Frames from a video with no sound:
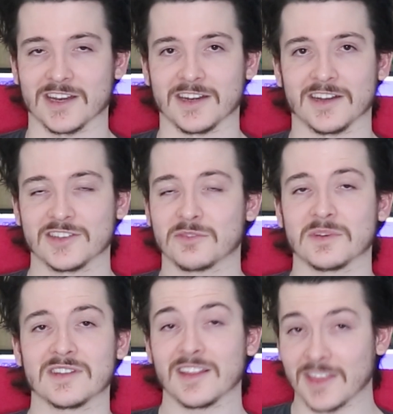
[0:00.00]
And I just want
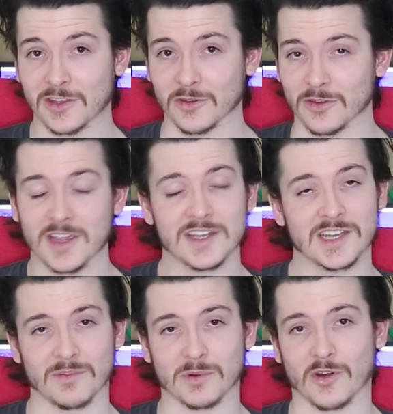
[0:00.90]
to say thank you to
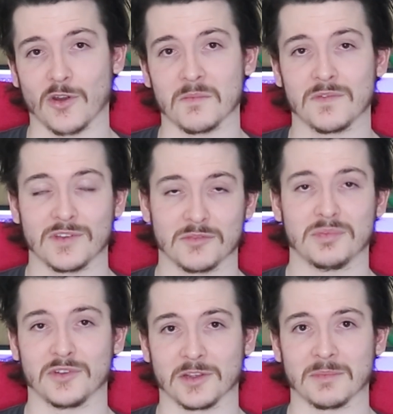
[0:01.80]
everyone at home for
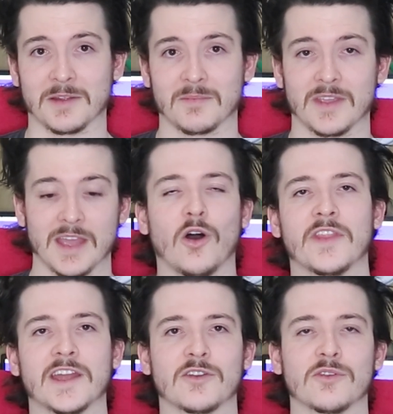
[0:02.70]
supporting me. On
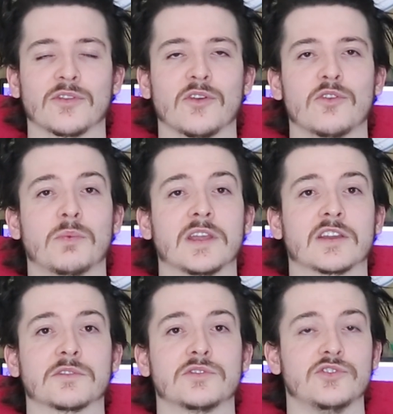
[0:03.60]
that note, though, we are
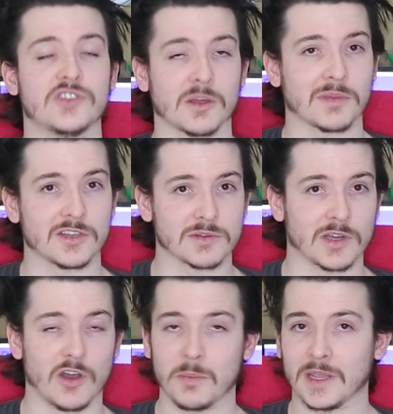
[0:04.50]
going to jump into our
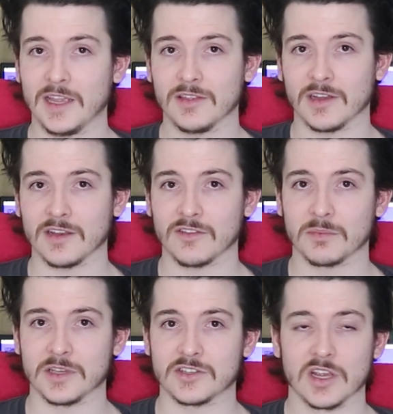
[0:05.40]
hobby headlines,
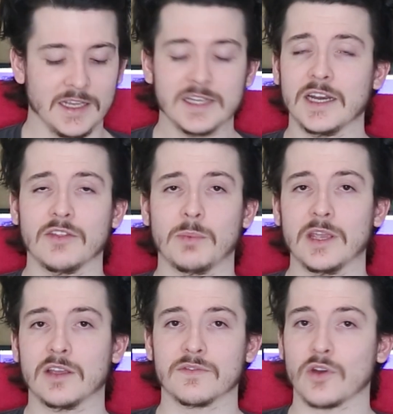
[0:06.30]
which yet another
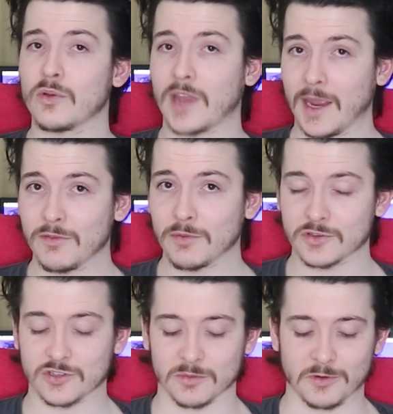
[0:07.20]
week of no Games
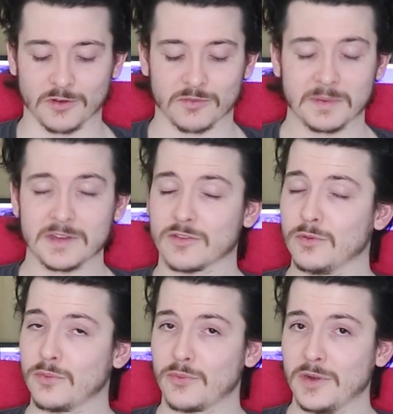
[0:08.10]
Workshop news, where it's
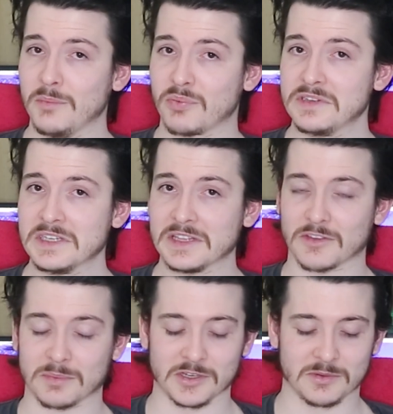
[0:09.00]
all 3D printing
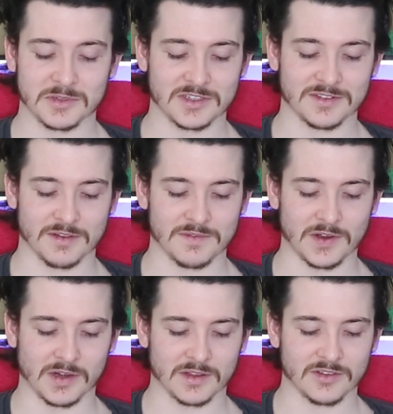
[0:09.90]
this week, which is
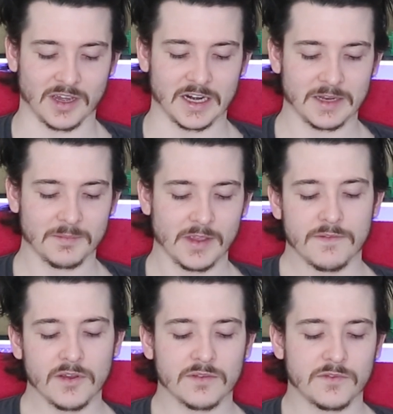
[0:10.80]
very exciting.
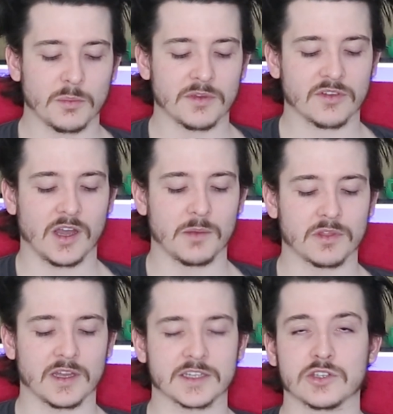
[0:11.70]
First and foremost, I would
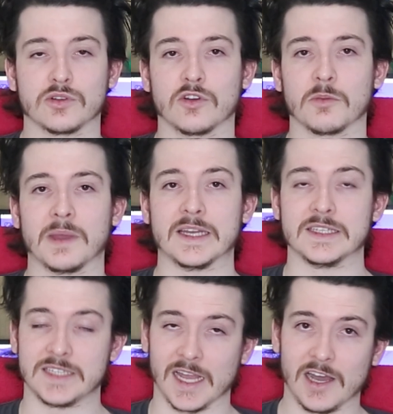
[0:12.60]
like to talk about
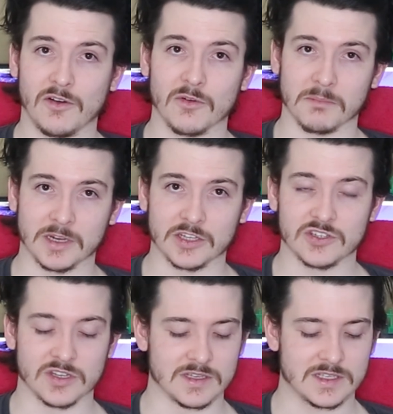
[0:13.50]
Dao
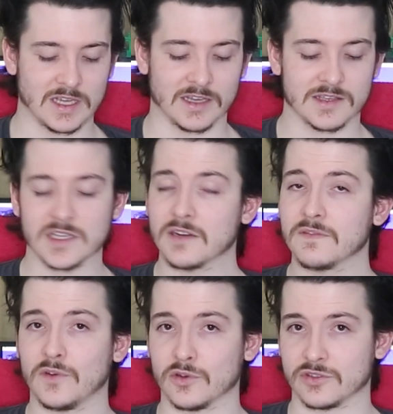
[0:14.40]
Miniatures
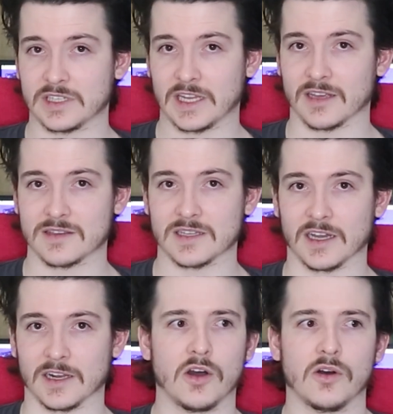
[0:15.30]
Sunforged
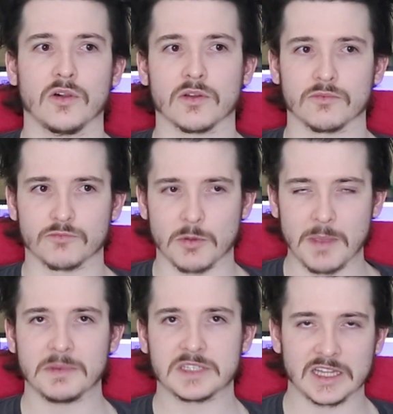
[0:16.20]
Kickstarter. I'll
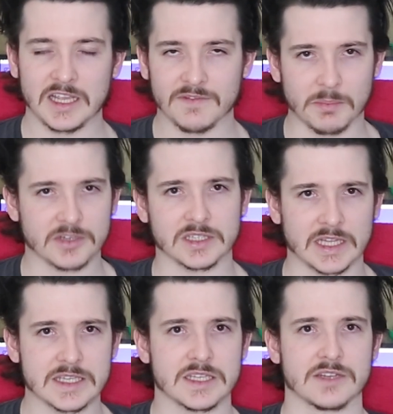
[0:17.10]
remember to leave a bunch of
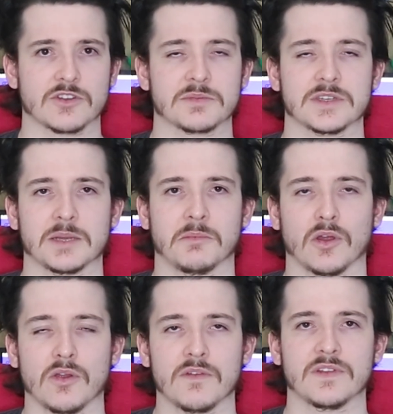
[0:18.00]
links in the description down
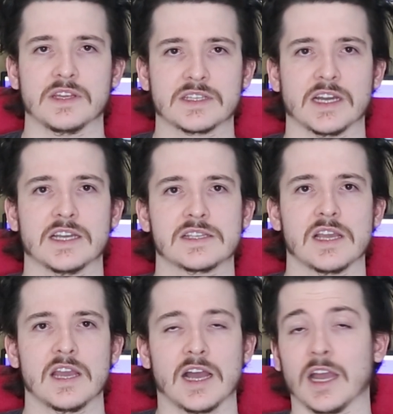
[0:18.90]
below for these guys,
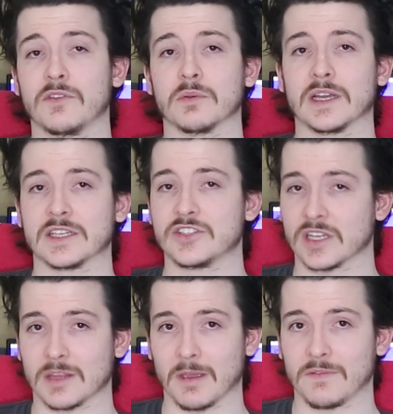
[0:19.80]
if you would like to
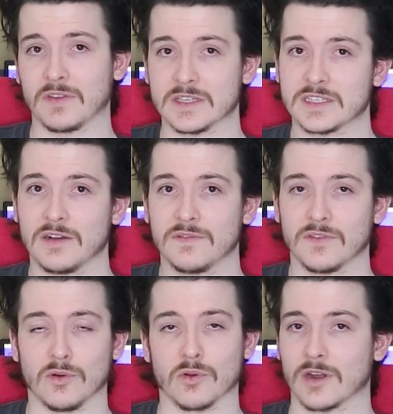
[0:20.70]
check them out for yourself
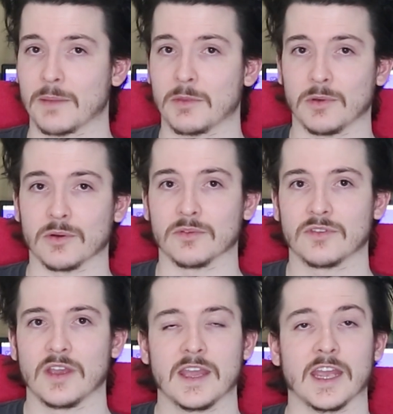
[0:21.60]
or grab the
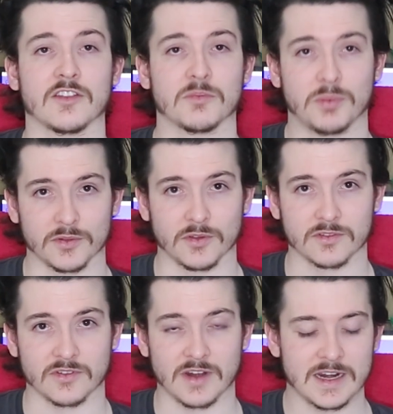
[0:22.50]
models and support those
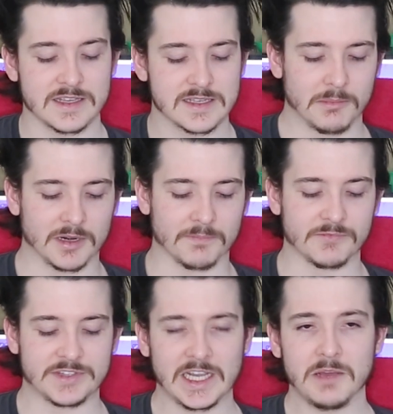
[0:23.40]
creators. But
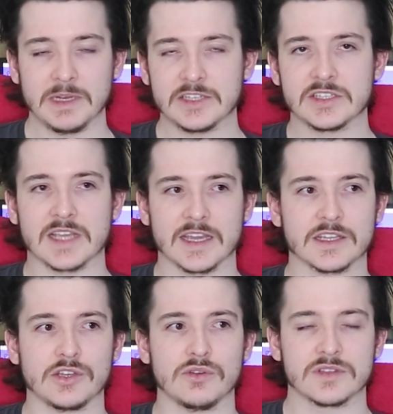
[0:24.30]
Dao Miniatures has
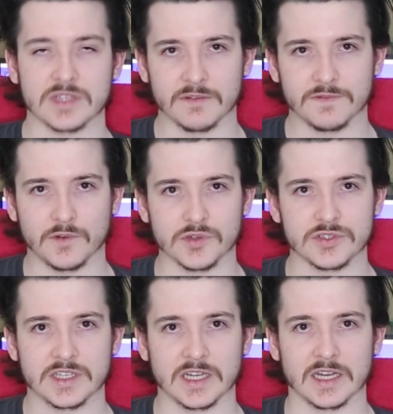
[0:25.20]
a new
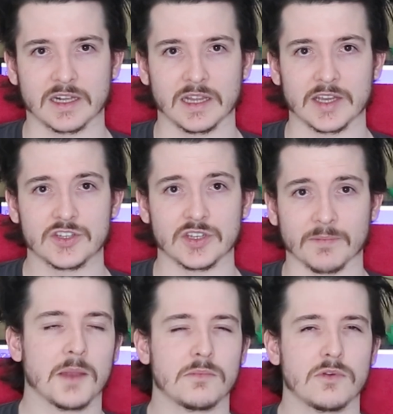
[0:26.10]
Sunforged collection.
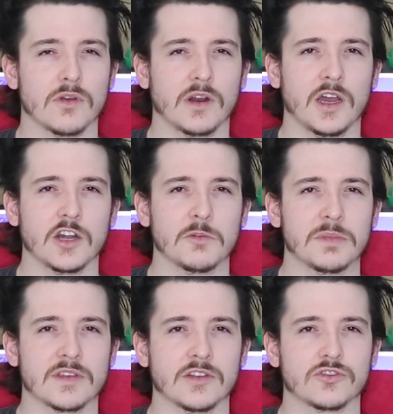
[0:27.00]
I'm not
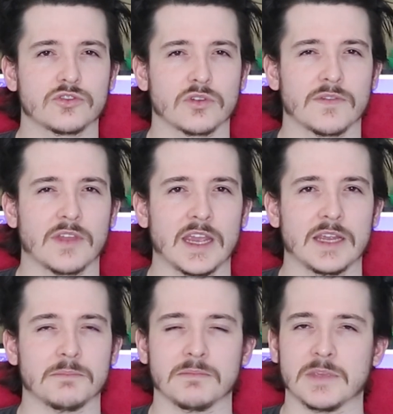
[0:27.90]
100% sure if
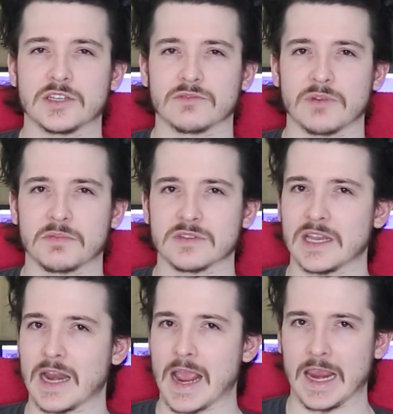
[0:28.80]
they're meant to
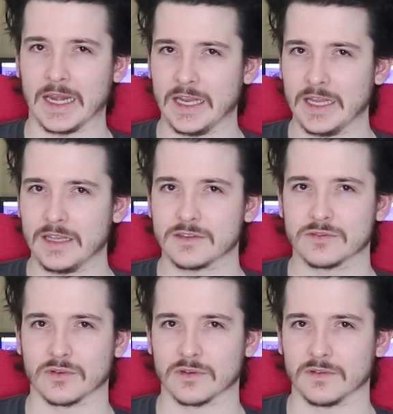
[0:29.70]
represent any
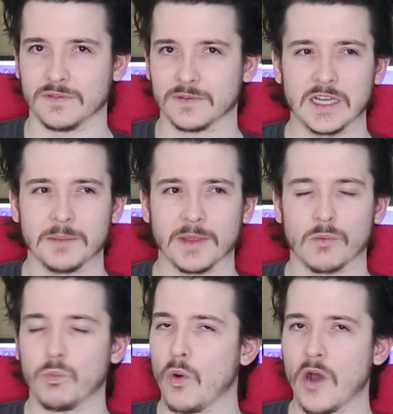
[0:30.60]
sort of
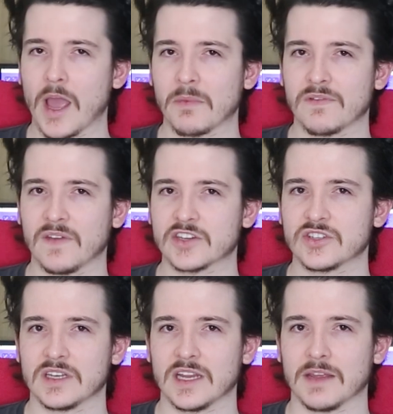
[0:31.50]
Warhammer
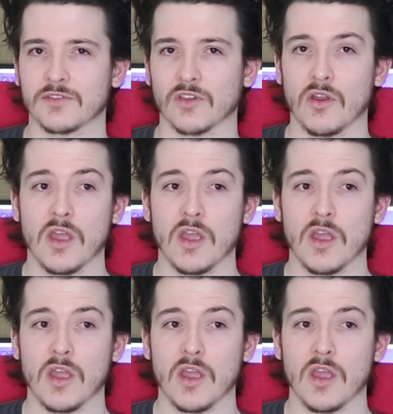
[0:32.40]
faction, if so.